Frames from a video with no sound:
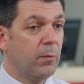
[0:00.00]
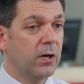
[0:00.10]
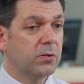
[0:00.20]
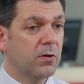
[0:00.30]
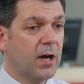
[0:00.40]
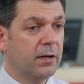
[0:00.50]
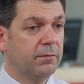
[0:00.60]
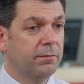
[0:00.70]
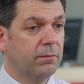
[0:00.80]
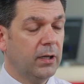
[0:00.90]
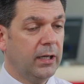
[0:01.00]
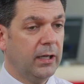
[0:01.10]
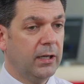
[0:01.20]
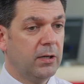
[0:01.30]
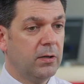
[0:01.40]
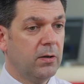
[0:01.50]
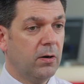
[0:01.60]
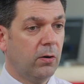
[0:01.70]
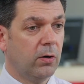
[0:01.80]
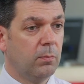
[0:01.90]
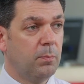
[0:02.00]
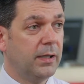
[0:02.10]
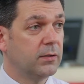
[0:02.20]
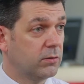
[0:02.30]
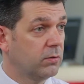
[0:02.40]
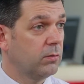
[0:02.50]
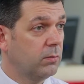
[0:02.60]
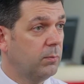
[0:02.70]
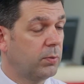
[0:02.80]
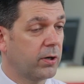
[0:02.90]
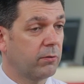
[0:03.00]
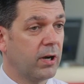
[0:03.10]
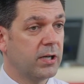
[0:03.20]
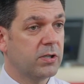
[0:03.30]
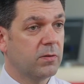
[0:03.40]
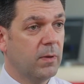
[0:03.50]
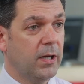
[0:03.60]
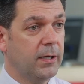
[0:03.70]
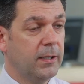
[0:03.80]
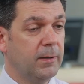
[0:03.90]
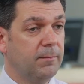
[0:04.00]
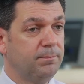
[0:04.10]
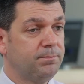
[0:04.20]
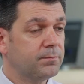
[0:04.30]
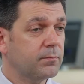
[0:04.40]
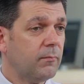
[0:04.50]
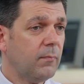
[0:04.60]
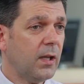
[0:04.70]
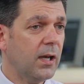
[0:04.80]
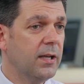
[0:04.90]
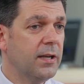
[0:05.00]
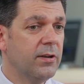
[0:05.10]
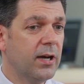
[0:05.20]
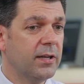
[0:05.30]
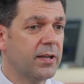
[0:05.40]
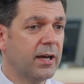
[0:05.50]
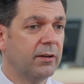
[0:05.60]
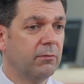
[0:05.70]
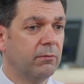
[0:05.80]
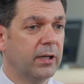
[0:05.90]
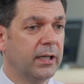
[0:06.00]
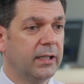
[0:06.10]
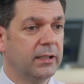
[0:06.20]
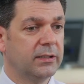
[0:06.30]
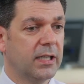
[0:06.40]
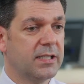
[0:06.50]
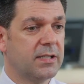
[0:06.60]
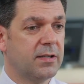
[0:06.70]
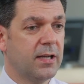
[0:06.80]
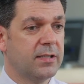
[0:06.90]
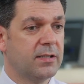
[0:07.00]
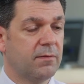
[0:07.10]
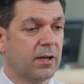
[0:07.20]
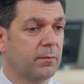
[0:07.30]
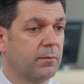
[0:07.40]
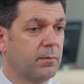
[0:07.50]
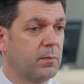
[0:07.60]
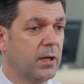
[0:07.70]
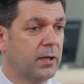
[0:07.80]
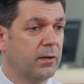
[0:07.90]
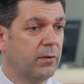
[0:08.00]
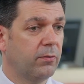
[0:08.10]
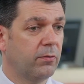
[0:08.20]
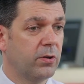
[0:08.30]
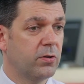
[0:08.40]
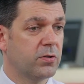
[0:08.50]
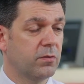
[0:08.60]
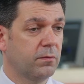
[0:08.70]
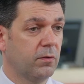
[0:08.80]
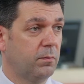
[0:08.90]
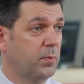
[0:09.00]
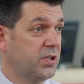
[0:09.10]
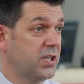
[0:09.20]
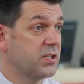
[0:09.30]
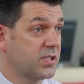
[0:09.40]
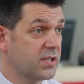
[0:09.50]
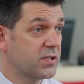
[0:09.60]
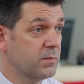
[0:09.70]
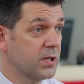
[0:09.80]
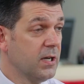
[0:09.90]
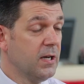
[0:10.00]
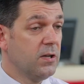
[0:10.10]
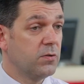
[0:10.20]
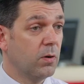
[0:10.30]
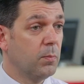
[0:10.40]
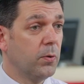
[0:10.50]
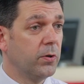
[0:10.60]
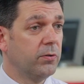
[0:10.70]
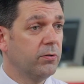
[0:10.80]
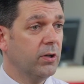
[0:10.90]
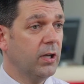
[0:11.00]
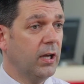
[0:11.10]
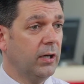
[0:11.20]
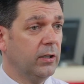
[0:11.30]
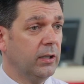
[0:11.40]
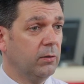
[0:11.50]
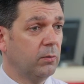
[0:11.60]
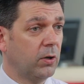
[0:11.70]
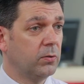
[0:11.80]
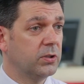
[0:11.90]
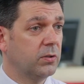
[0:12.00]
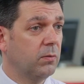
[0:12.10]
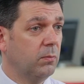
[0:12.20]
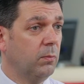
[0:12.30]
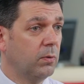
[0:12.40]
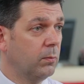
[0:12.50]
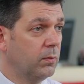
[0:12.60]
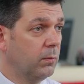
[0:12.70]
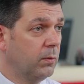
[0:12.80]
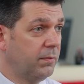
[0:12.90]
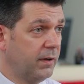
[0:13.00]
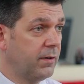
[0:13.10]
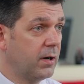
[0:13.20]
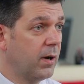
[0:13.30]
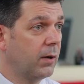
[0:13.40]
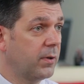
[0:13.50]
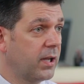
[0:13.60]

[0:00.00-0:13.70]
We also have our build product range, and that really is developed through the use of partition systems. So our board will fit very well